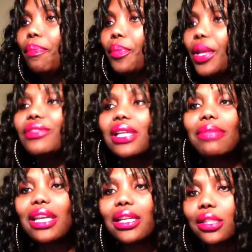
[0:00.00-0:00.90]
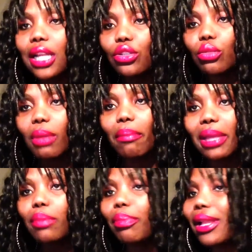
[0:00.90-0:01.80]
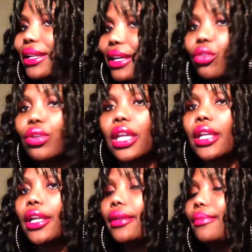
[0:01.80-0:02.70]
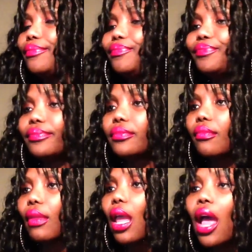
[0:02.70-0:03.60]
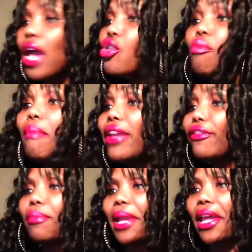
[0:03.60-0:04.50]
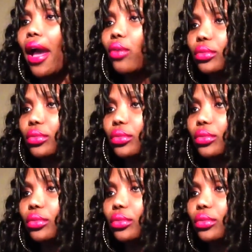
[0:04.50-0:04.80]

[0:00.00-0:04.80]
If something is not on my meal plan, I don't eat it. I don't buy for my house.